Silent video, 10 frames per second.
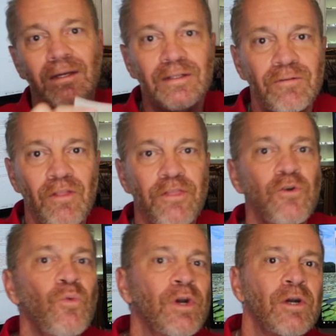You
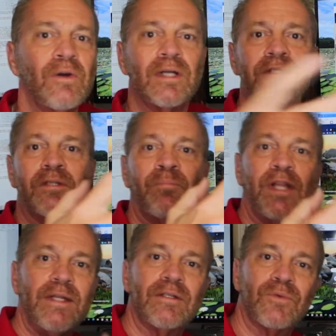threw one across the
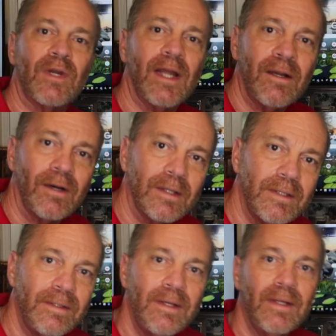plate is what I call
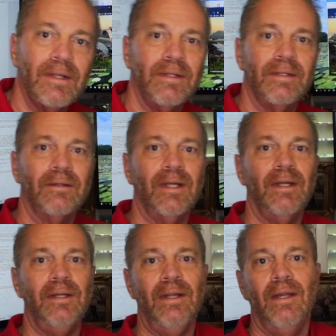it.
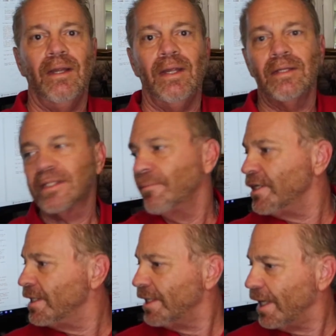Okay, and someone
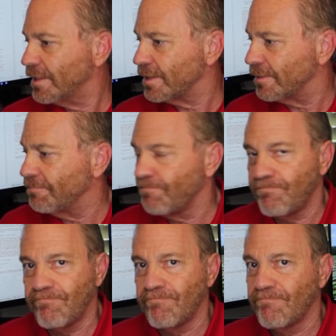didn't catch it,
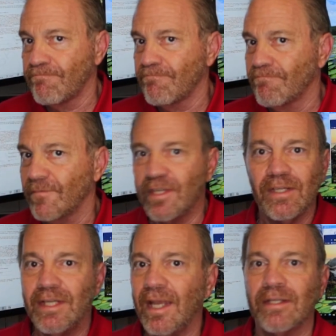
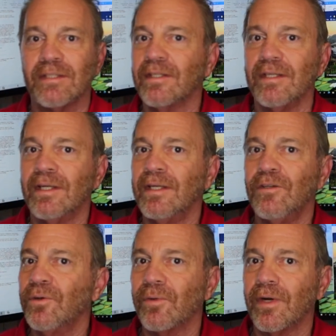didn't catch that you didn't
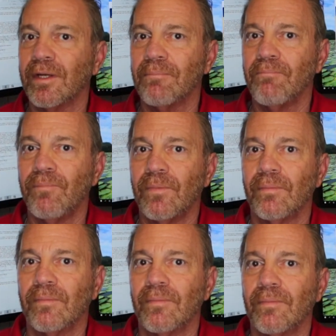do it right.
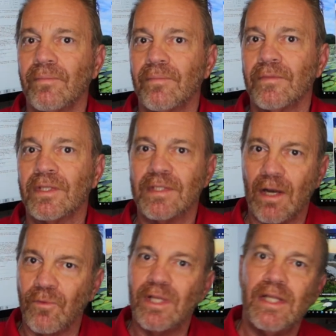Does
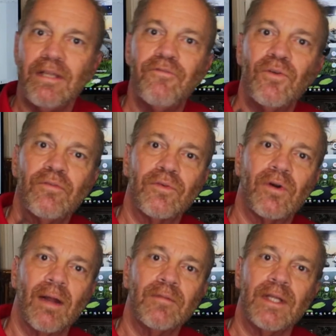that relieve you of
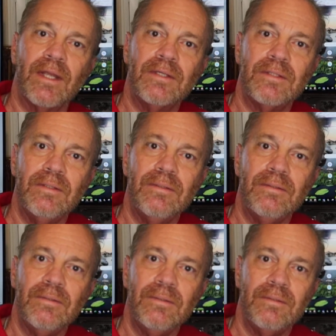your obligation?